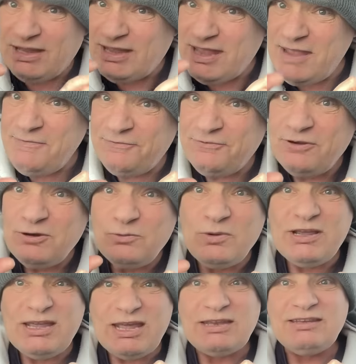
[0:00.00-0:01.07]
if
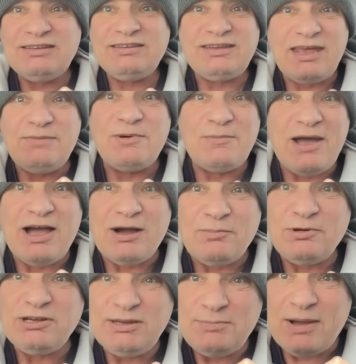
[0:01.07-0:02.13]
we're getting the same amount of
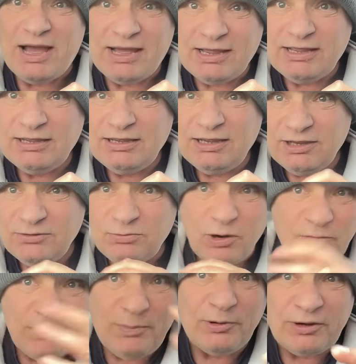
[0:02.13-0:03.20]
money back as
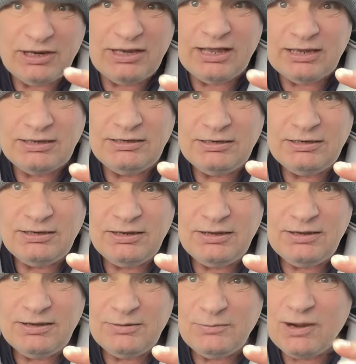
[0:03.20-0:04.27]
what we're putting in,
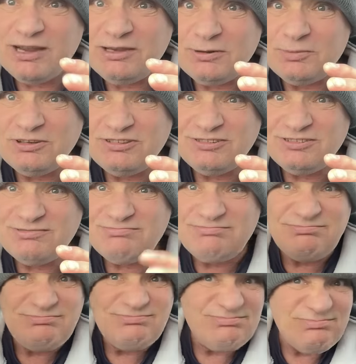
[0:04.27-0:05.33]
why don't we just
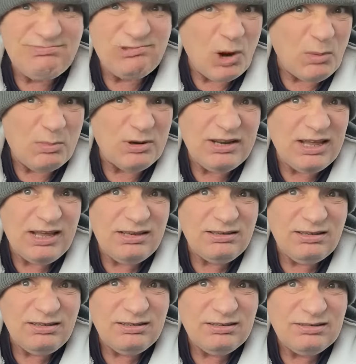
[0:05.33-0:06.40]
not put it in?
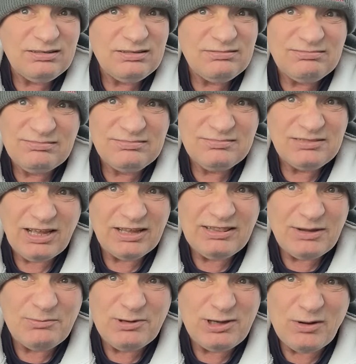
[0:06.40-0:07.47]
And
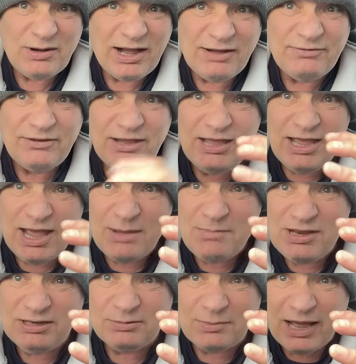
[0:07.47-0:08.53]
then we don't have a
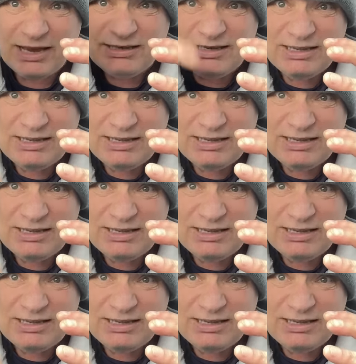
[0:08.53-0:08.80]
middleman